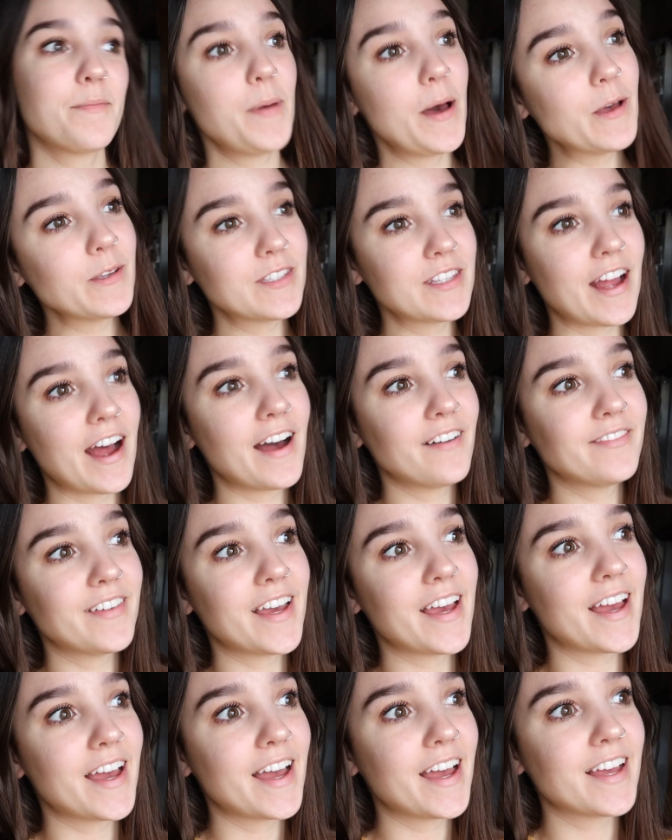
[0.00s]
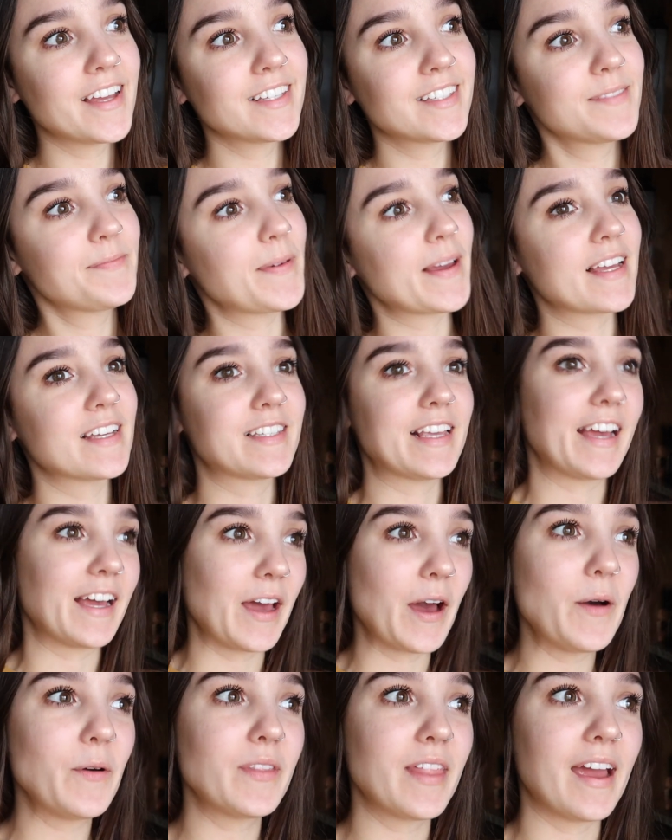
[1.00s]
the post office because I
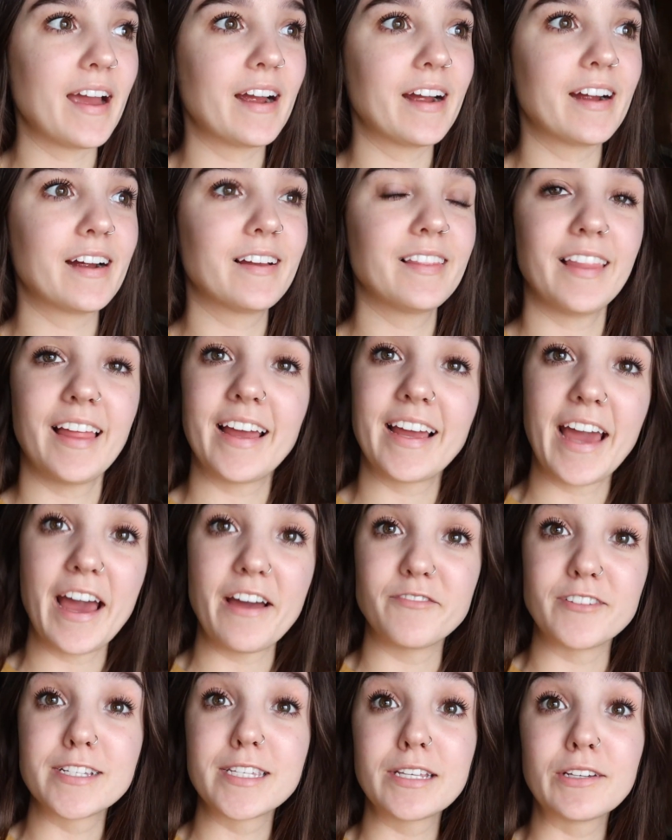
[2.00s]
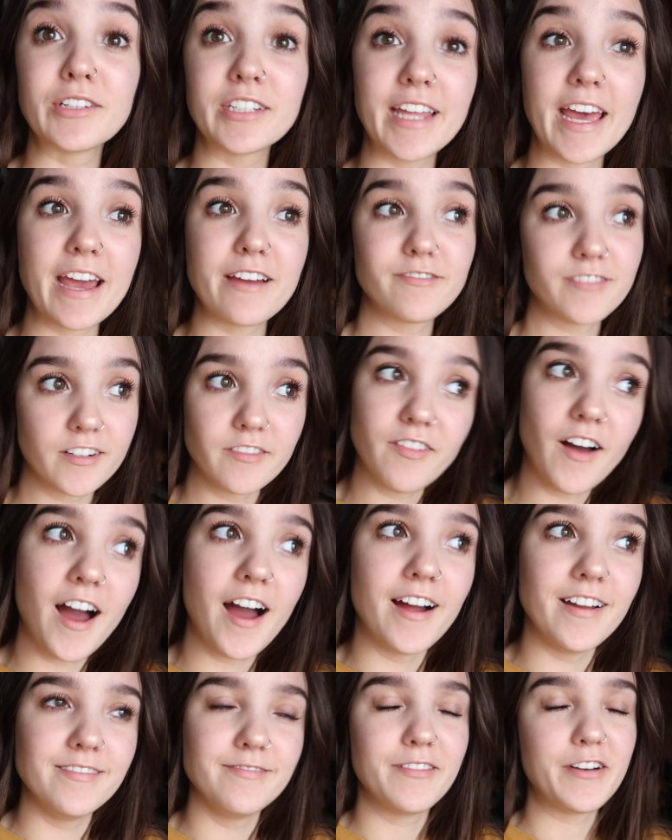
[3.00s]
go there like every single day for
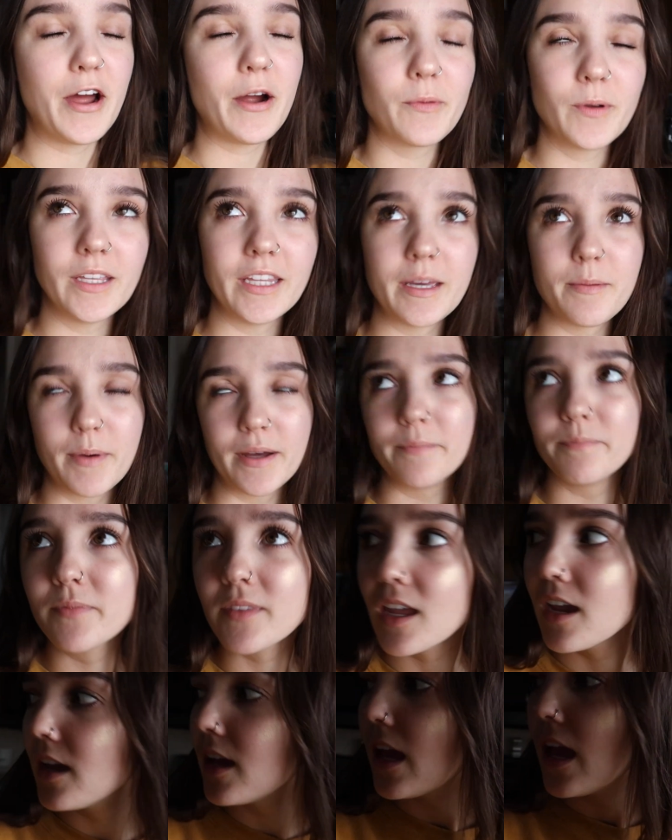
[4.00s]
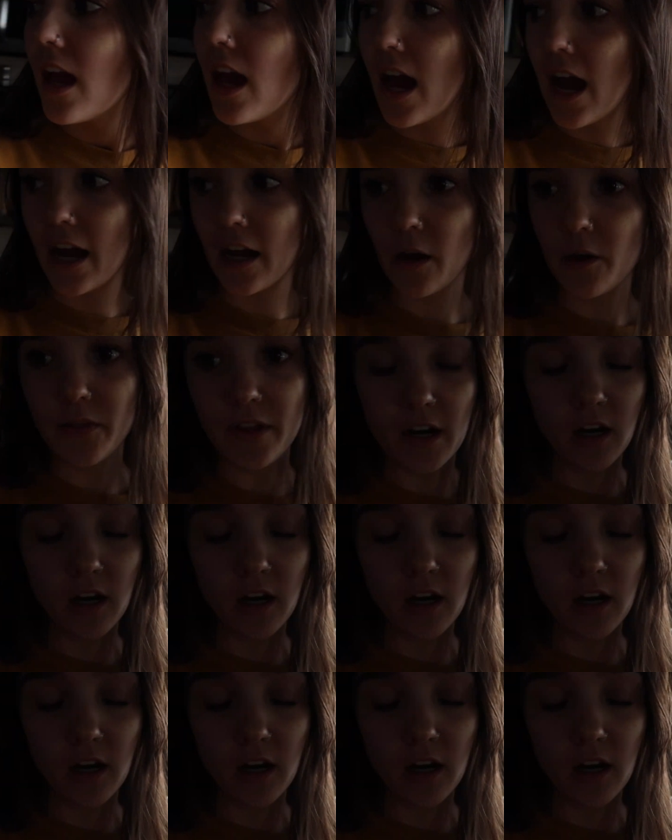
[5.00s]
fun. Not really, but I go